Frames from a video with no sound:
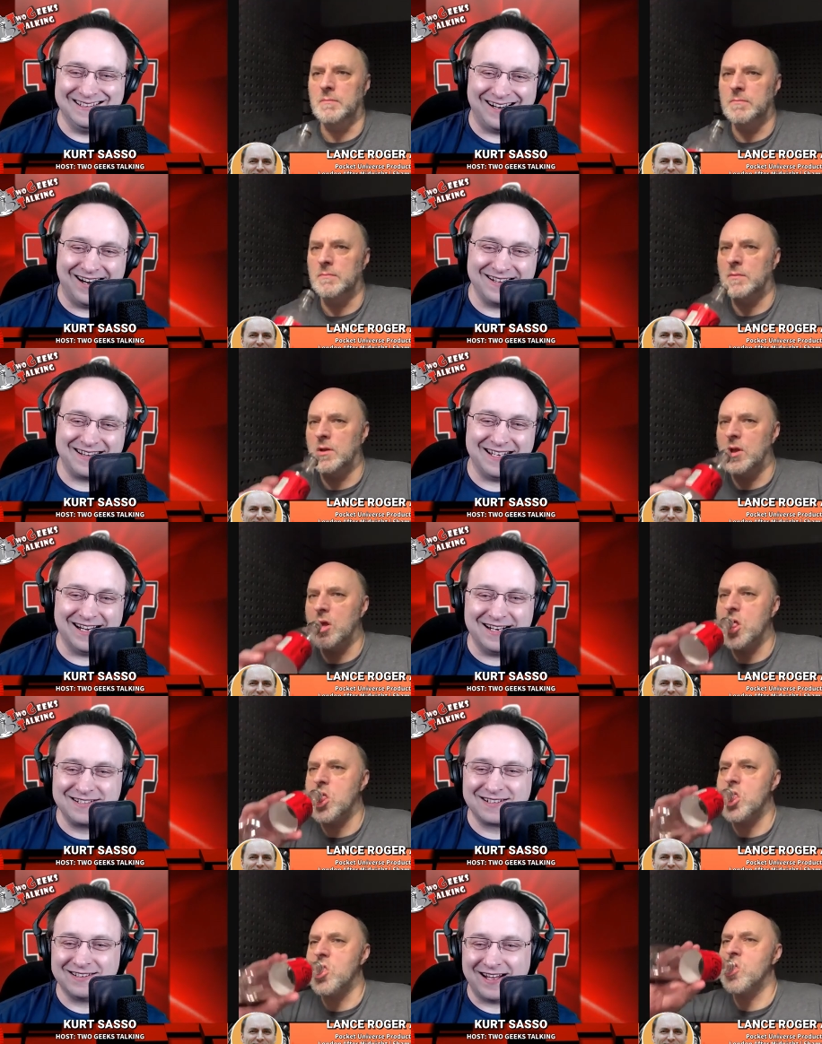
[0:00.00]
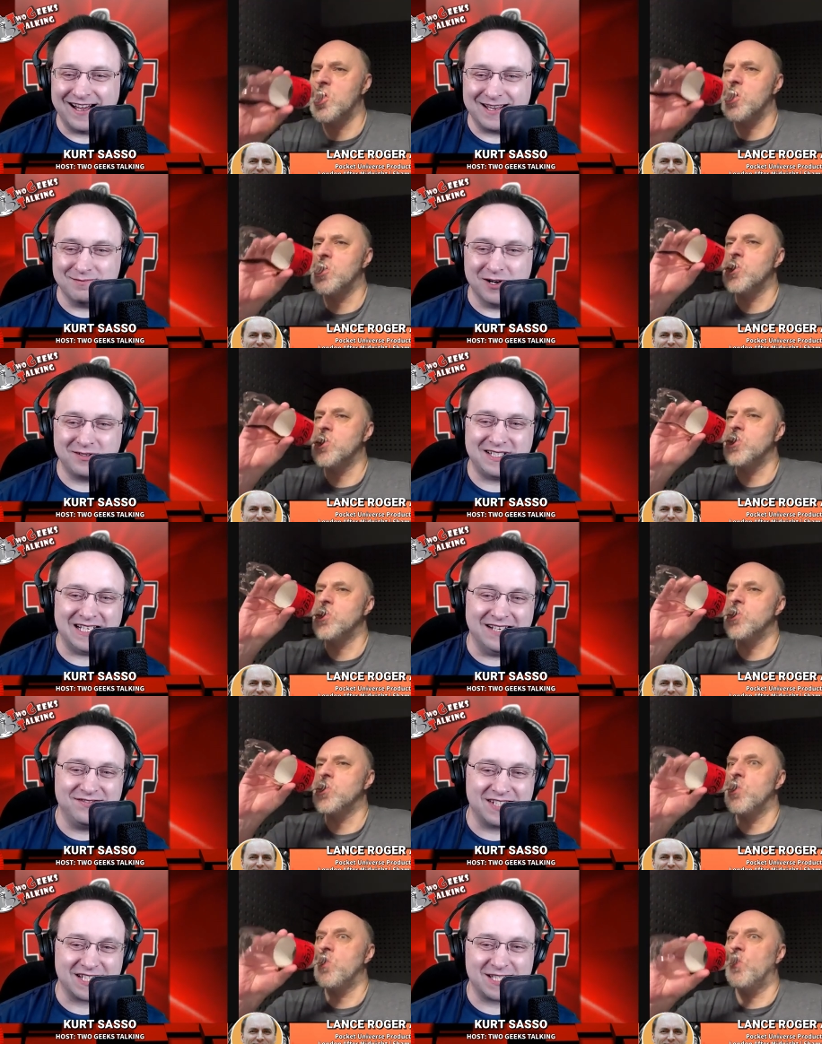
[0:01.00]
Speaker 1: on the underlying
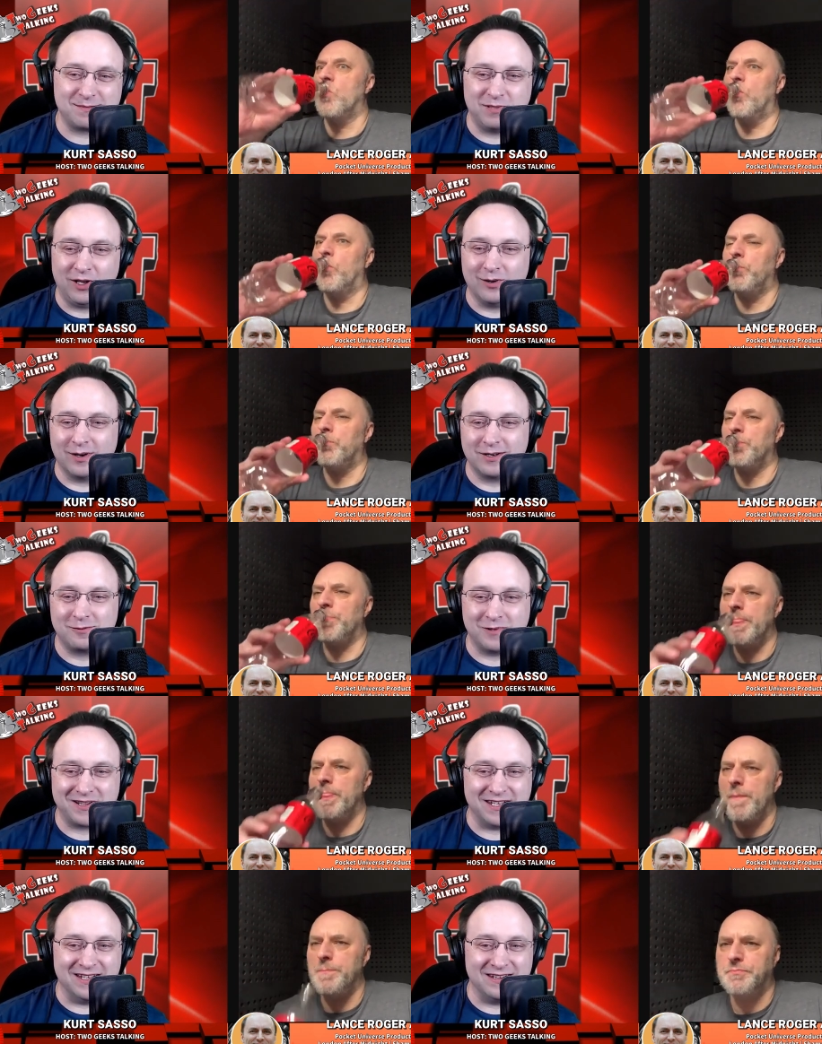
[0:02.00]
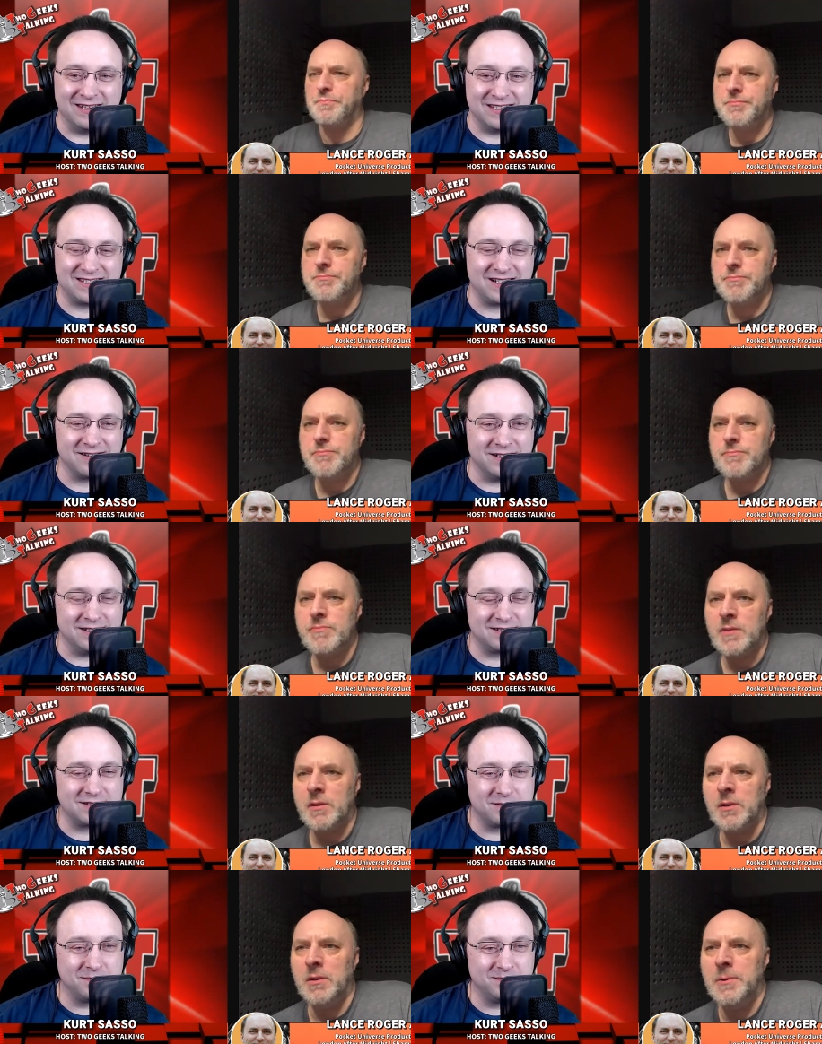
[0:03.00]
motifs explored within the series?
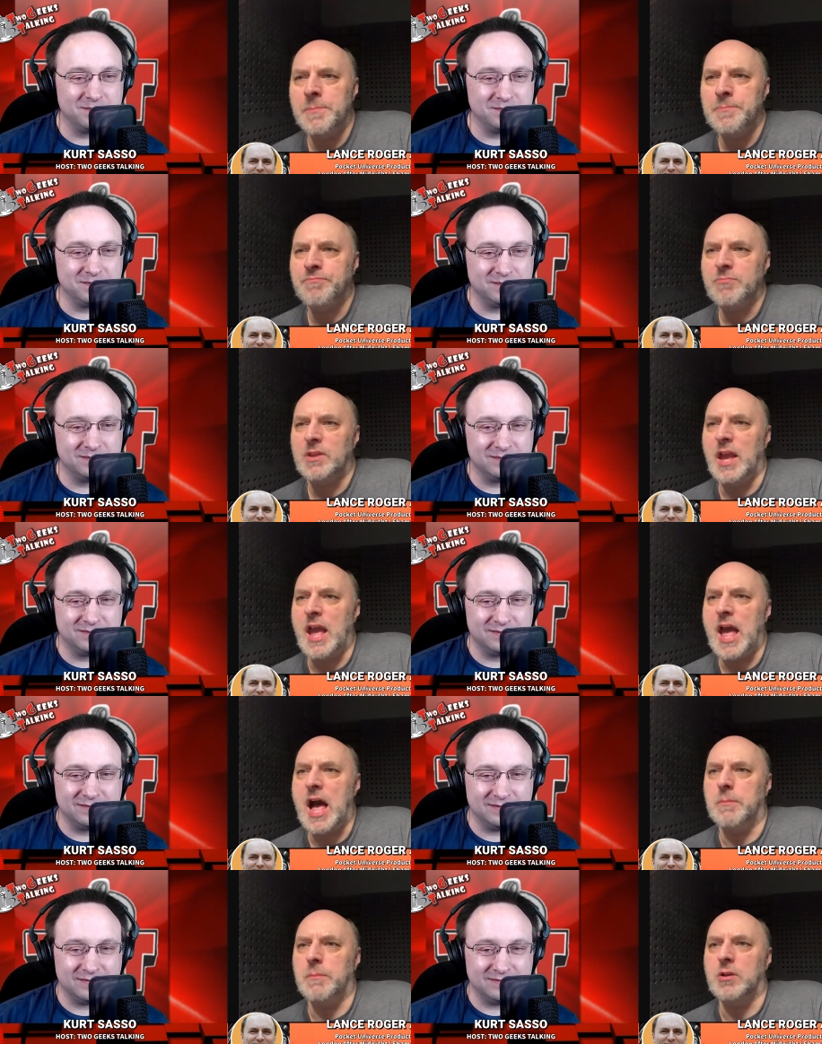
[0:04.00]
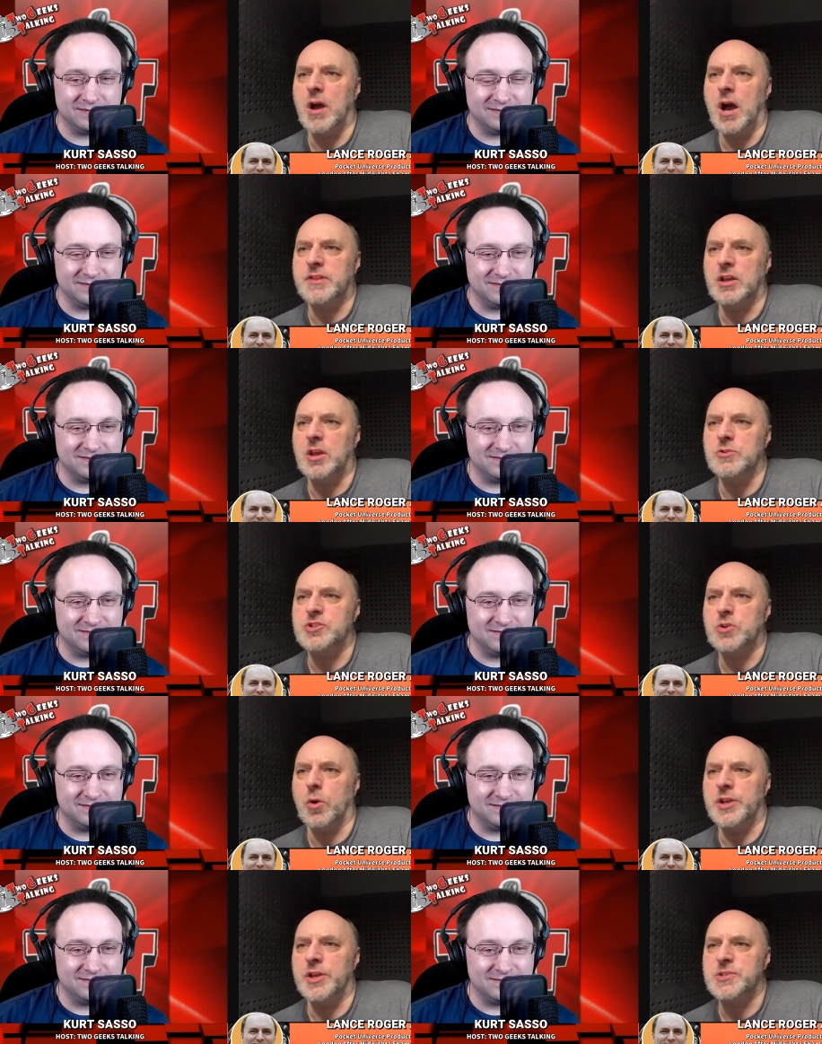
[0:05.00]
Speaker 2: Yeah, gothic ghost
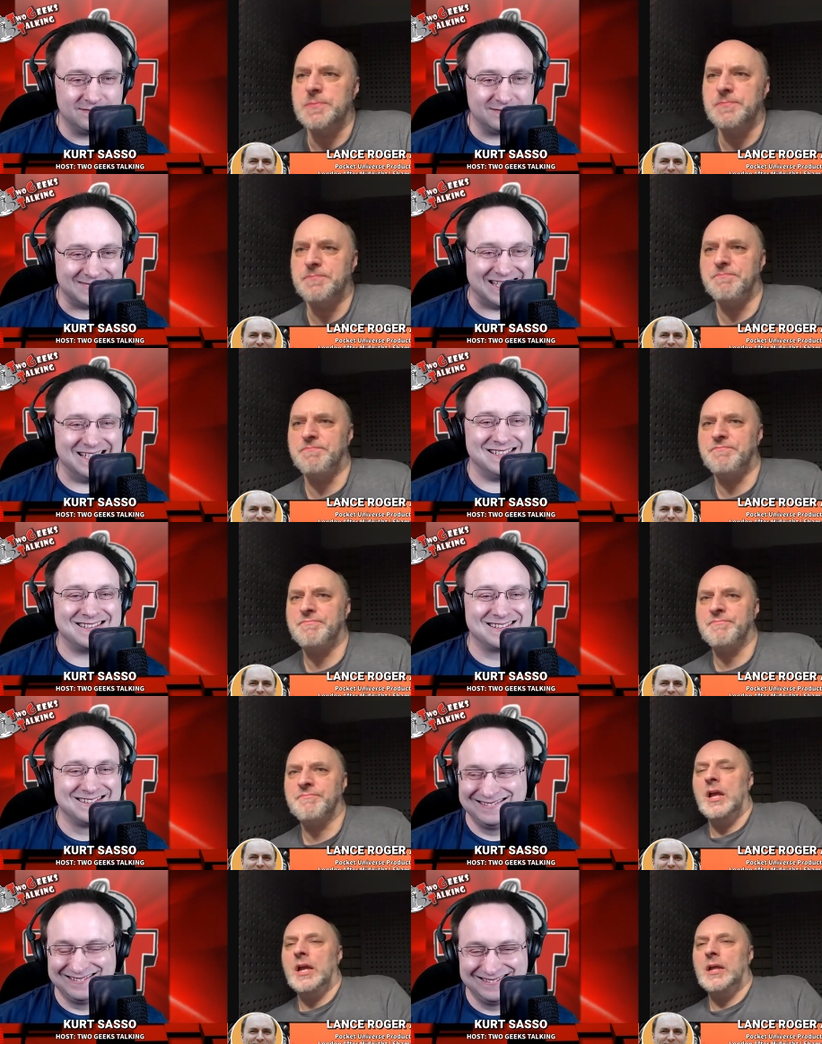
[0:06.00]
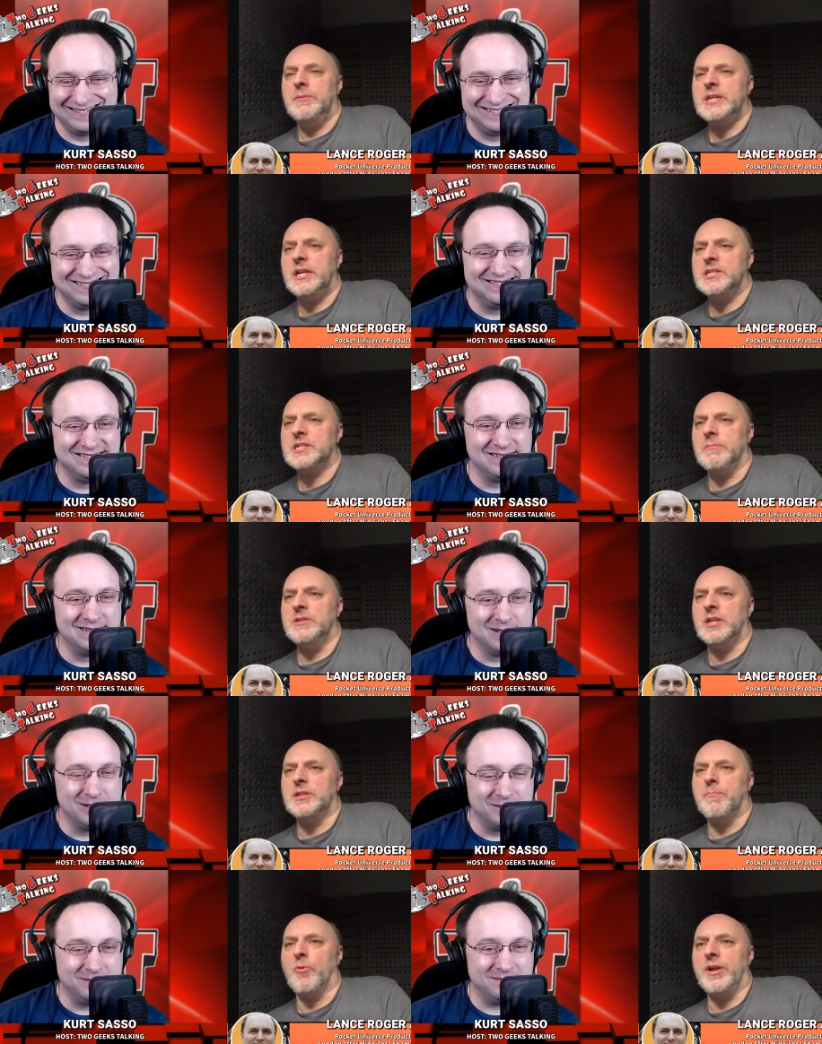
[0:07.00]
stories. Nice. I tell you something that the
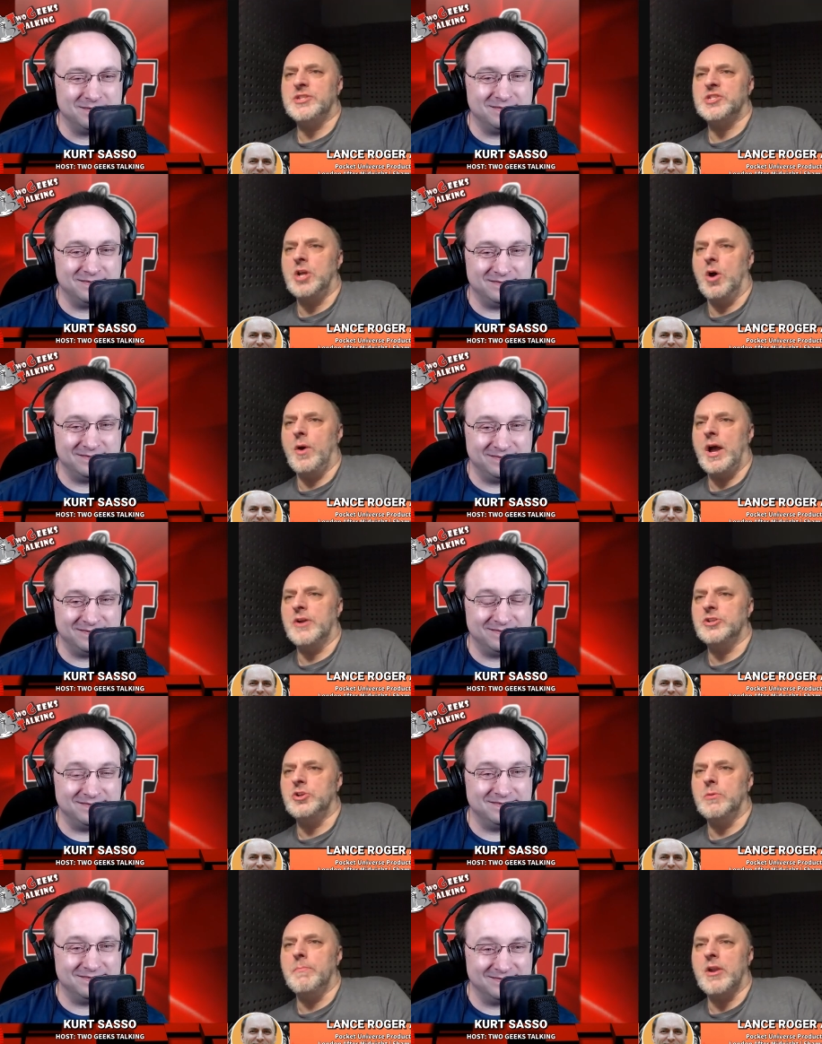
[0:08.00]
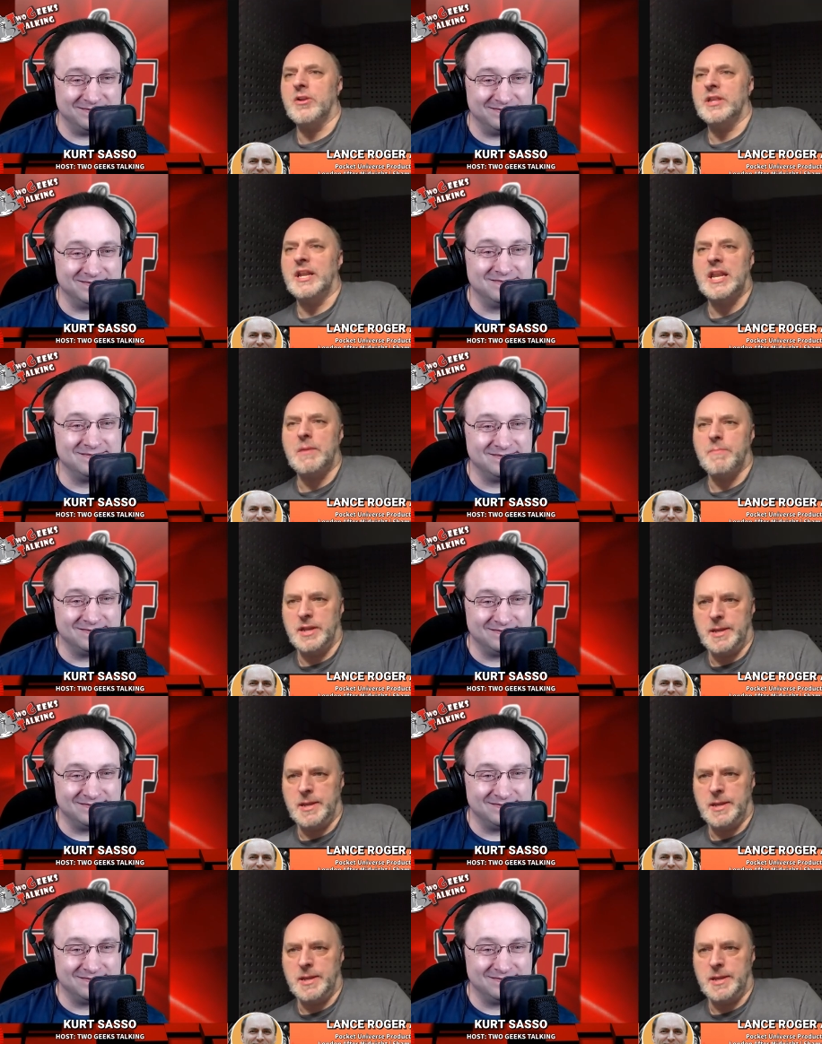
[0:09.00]
Brits know how to do better than anybody.